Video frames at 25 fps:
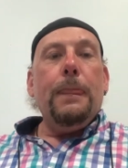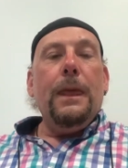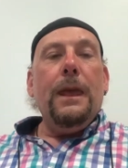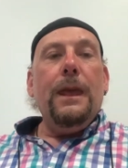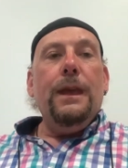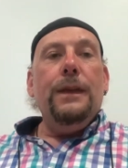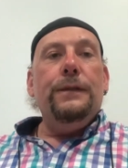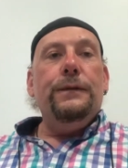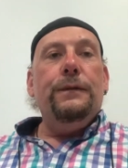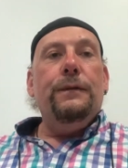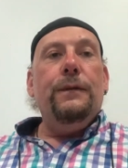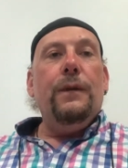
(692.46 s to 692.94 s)

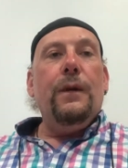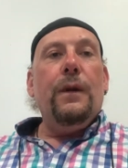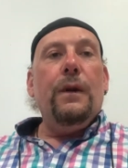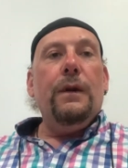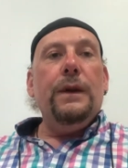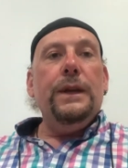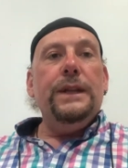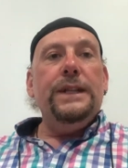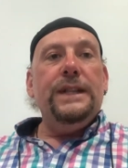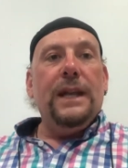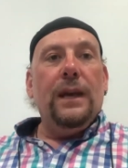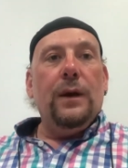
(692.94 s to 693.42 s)
it's
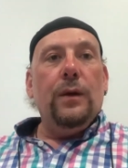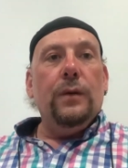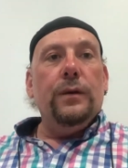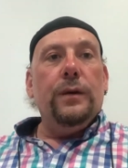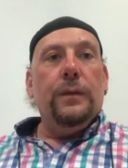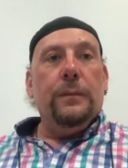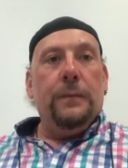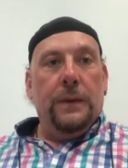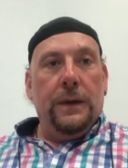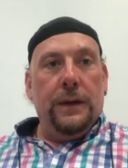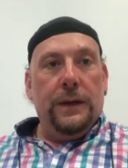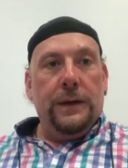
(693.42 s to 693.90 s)
very
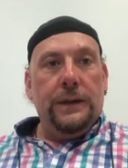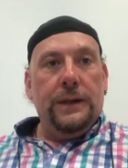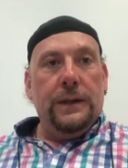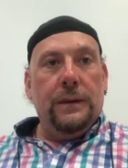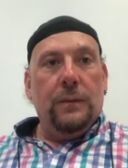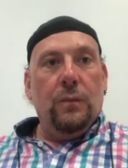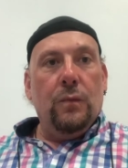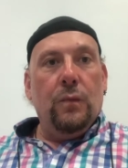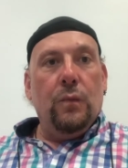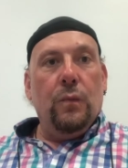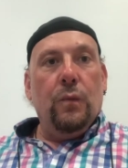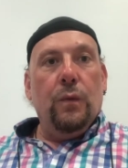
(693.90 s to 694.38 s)
seldom that
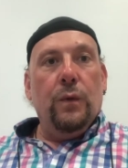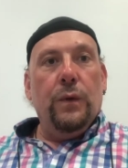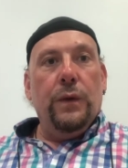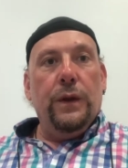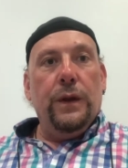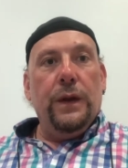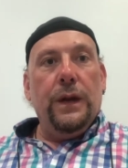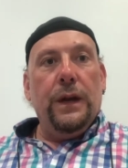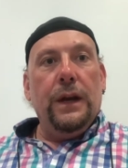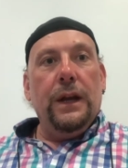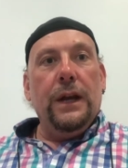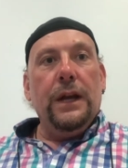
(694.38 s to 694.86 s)
someone with
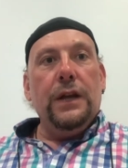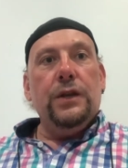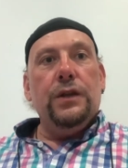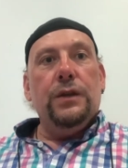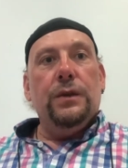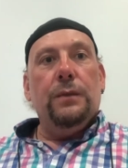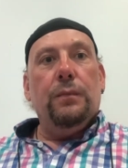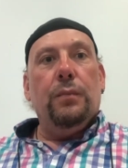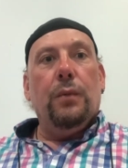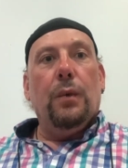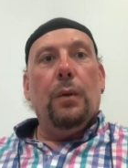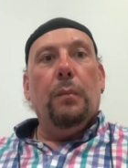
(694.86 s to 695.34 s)
an
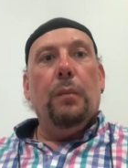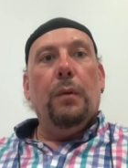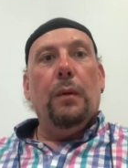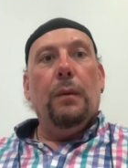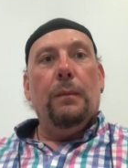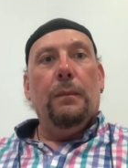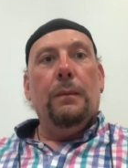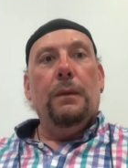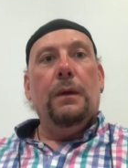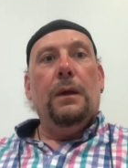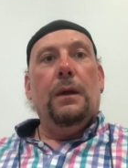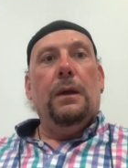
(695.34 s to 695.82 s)
addiction
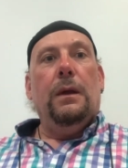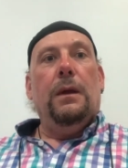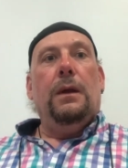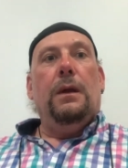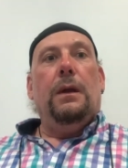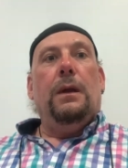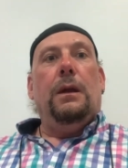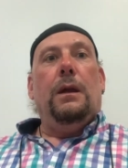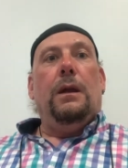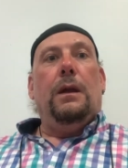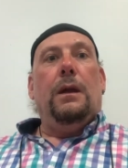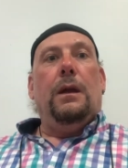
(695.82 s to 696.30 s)
problem
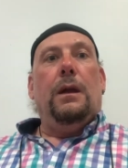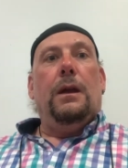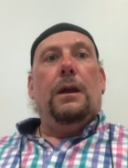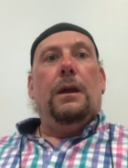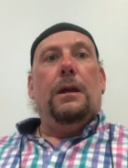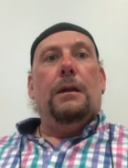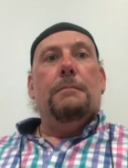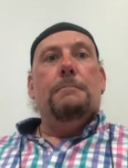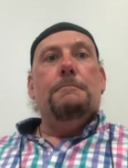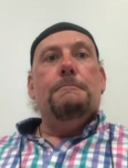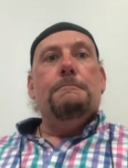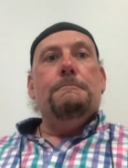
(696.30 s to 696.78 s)

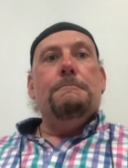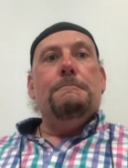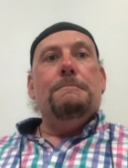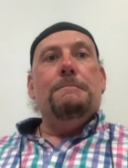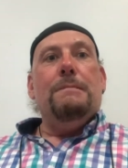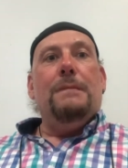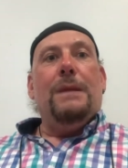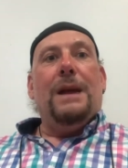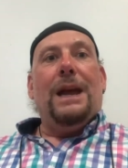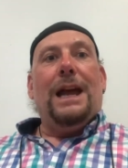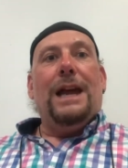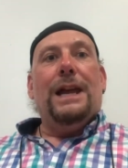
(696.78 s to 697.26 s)

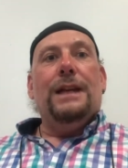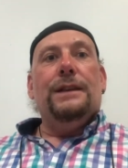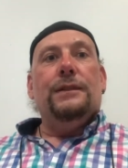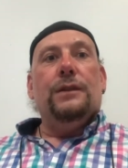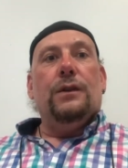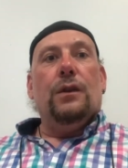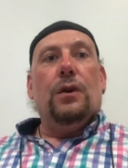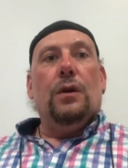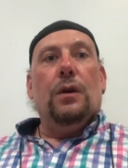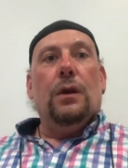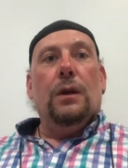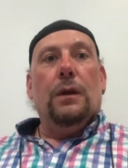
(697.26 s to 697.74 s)

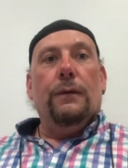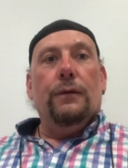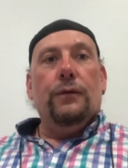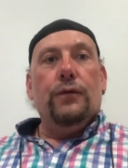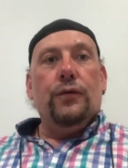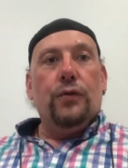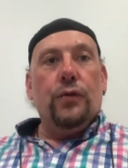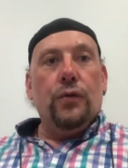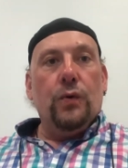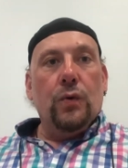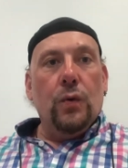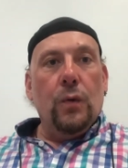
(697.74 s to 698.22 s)
hasn't got a lot of
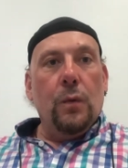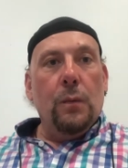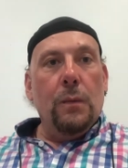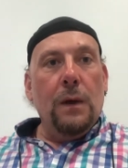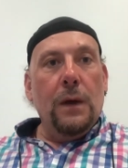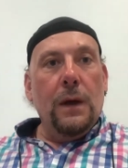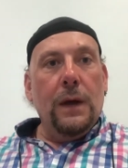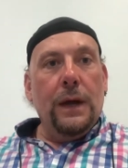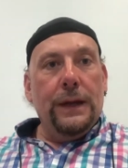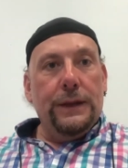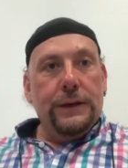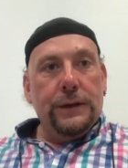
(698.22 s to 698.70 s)

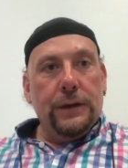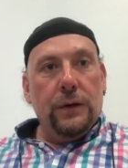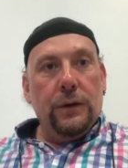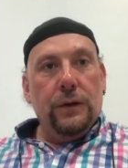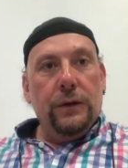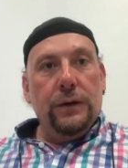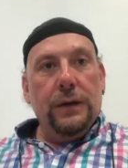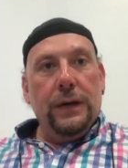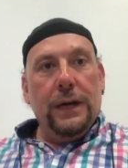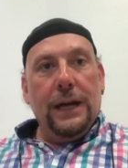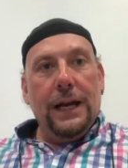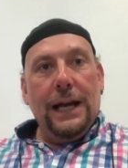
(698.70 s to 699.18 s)
trauma, hasn't
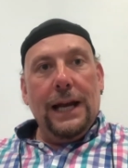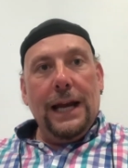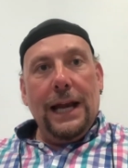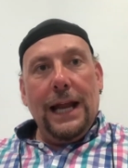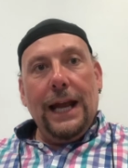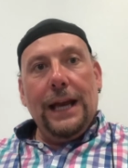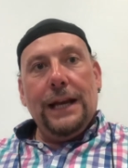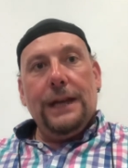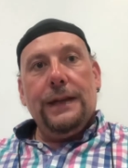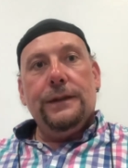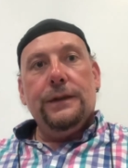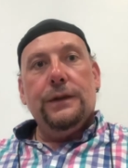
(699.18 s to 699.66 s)
got
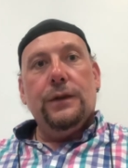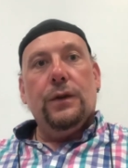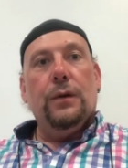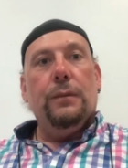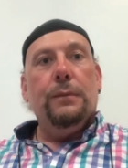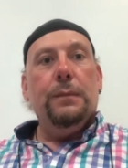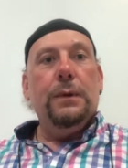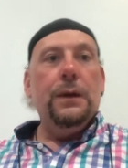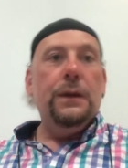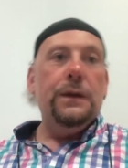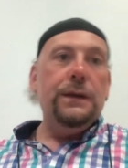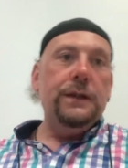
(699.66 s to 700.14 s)
neglect, hasn't got
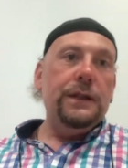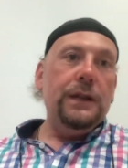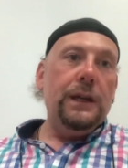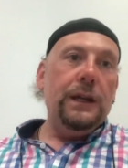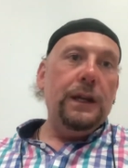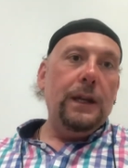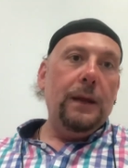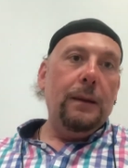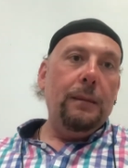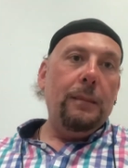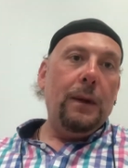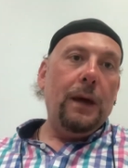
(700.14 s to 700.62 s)
abuse
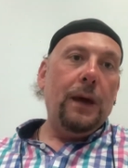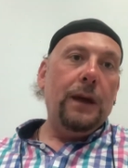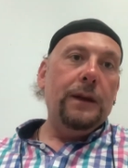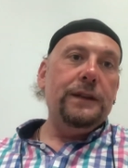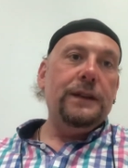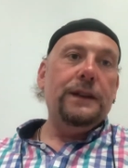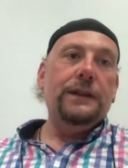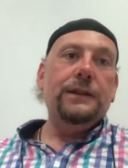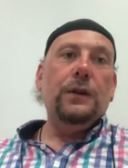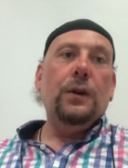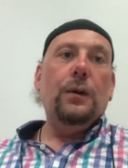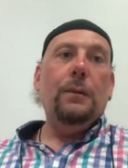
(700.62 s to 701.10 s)
in their
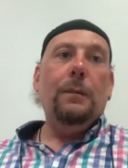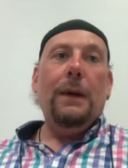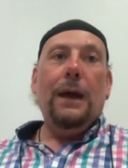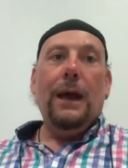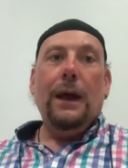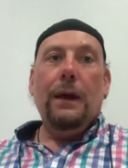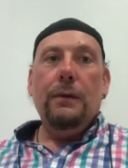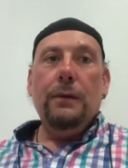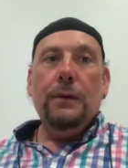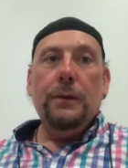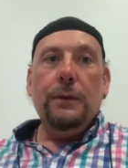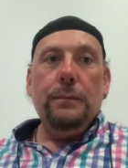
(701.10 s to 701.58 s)
past, hasn't got
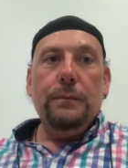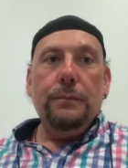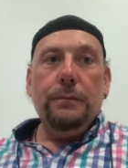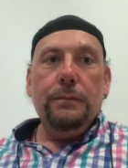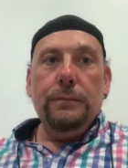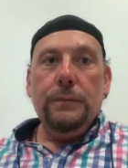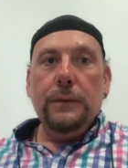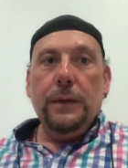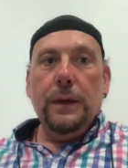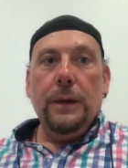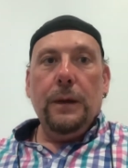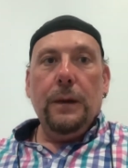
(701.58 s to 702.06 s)

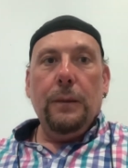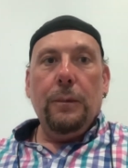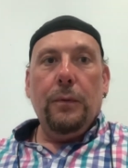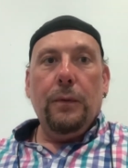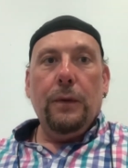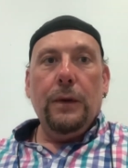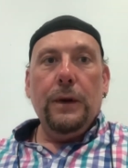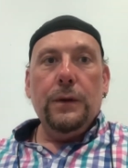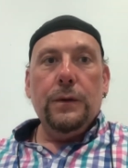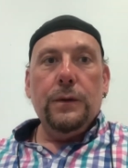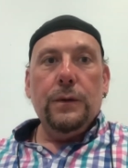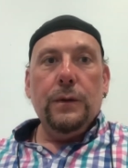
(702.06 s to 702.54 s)

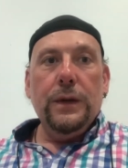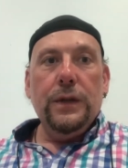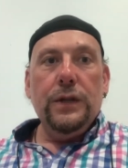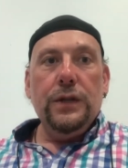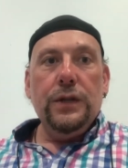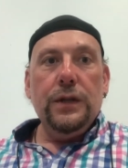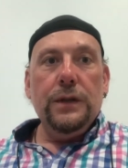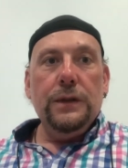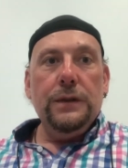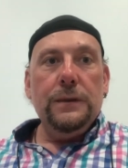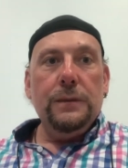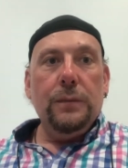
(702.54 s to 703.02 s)
parental
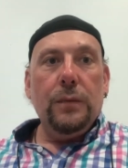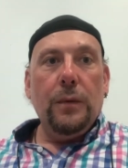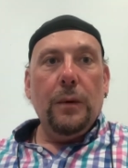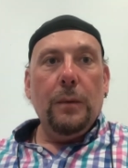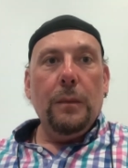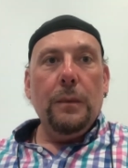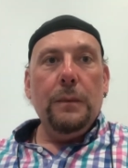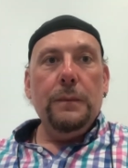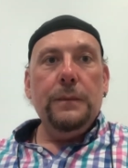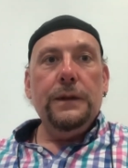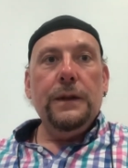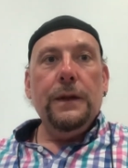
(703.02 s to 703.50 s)
issues and
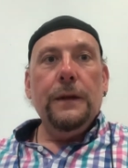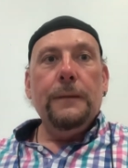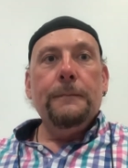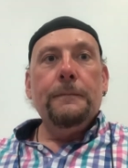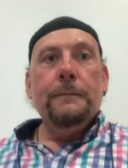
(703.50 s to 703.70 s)
problems.